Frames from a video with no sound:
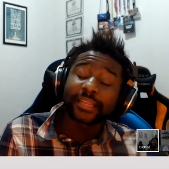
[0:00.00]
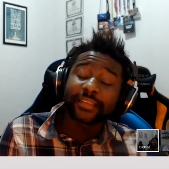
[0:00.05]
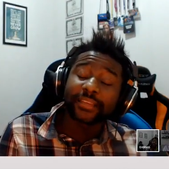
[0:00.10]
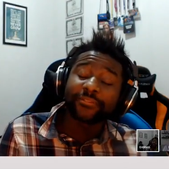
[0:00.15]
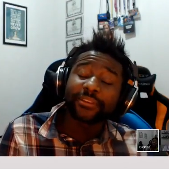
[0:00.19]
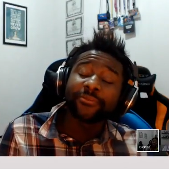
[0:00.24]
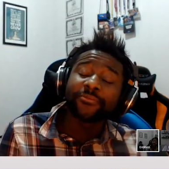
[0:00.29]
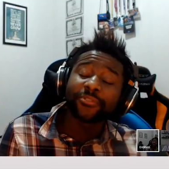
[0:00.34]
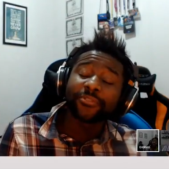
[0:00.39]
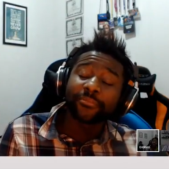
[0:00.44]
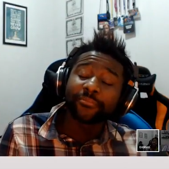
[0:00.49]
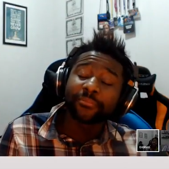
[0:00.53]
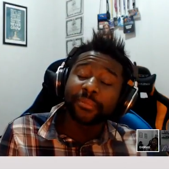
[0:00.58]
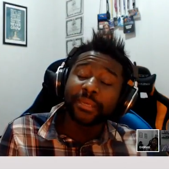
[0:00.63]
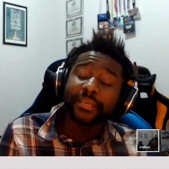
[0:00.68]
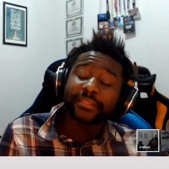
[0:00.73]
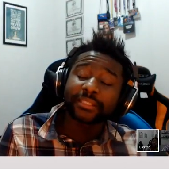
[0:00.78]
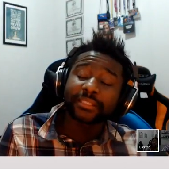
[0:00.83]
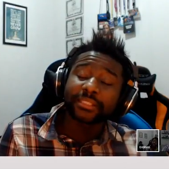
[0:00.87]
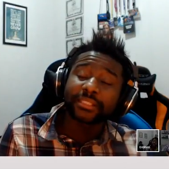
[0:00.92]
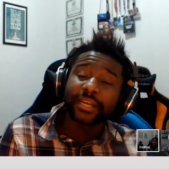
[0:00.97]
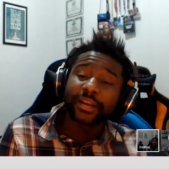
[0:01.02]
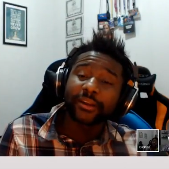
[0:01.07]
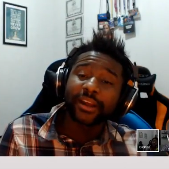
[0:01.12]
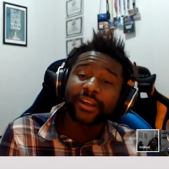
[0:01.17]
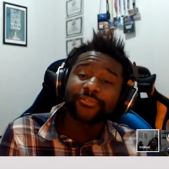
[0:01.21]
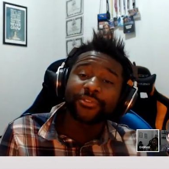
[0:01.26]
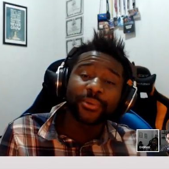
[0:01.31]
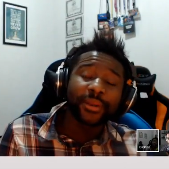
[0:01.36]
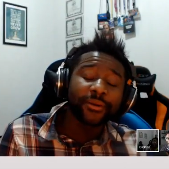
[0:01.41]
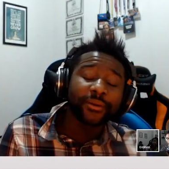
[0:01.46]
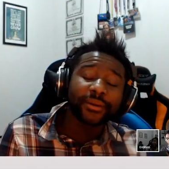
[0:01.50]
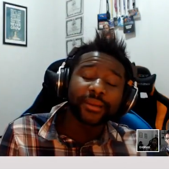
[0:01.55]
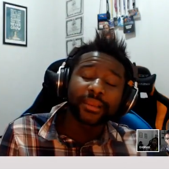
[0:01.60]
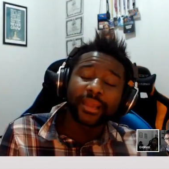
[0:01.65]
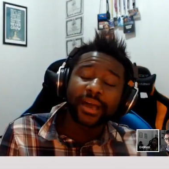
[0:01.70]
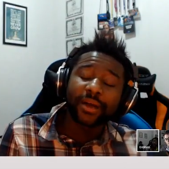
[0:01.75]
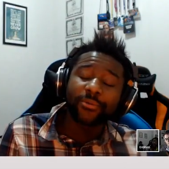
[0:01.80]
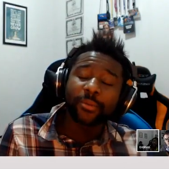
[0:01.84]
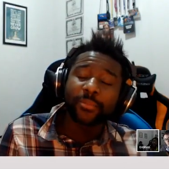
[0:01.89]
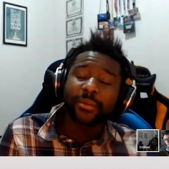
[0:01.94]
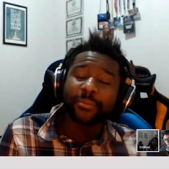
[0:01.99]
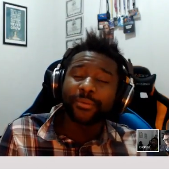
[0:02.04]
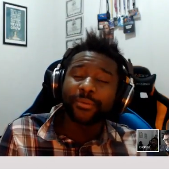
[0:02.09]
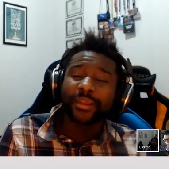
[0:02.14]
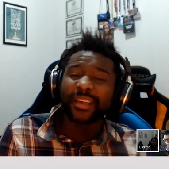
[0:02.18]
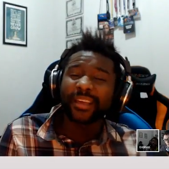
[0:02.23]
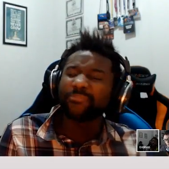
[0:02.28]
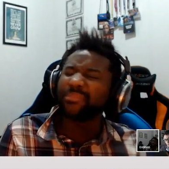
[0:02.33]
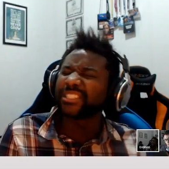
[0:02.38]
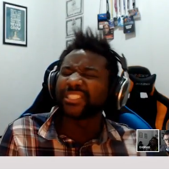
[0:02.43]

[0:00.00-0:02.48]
Even from me as a StarCraft, you hear it a lot where people are like,